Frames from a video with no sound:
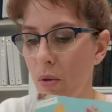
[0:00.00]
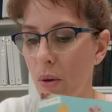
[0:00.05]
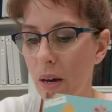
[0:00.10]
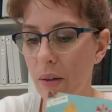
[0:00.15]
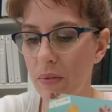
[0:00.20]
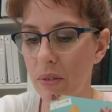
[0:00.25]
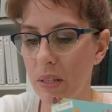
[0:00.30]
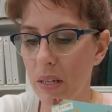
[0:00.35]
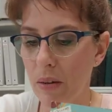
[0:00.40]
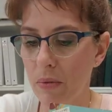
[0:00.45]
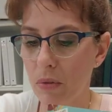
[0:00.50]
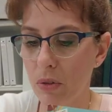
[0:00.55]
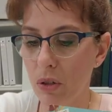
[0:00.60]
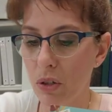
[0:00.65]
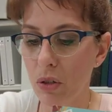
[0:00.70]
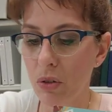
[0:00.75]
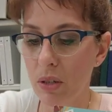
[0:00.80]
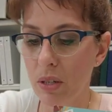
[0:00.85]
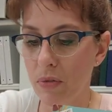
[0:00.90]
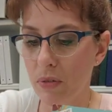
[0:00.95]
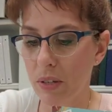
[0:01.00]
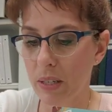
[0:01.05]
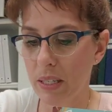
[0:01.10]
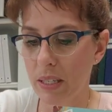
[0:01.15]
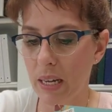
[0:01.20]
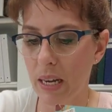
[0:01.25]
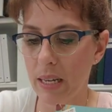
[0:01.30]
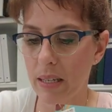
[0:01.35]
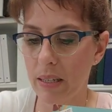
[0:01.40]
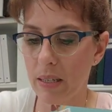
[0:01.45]
You have two different
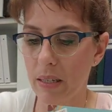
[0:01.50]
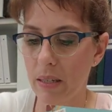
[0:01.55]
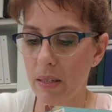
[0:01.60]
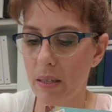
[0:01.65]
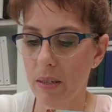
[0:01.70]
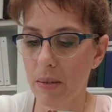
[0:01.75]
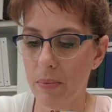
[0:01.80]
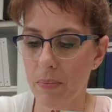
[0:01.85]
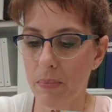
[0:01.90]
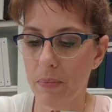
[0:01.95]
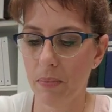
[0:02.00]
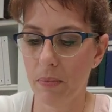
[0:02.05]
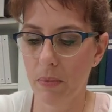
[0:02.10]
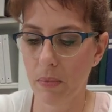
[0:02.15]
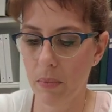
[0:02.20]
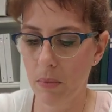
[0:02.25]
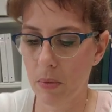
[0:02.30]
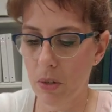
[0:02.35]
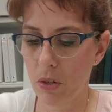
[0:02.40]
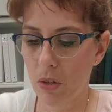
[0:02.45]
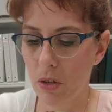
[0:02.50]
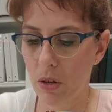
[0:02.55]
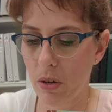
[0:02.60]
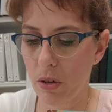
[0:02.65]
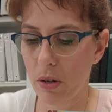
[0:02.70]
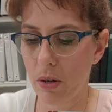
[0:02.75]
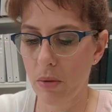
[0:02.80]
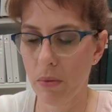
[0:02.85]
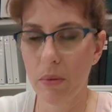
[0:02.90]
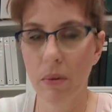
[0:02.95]
sizes. Let me show
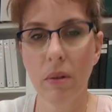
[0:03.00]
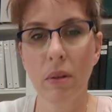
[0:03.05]
you.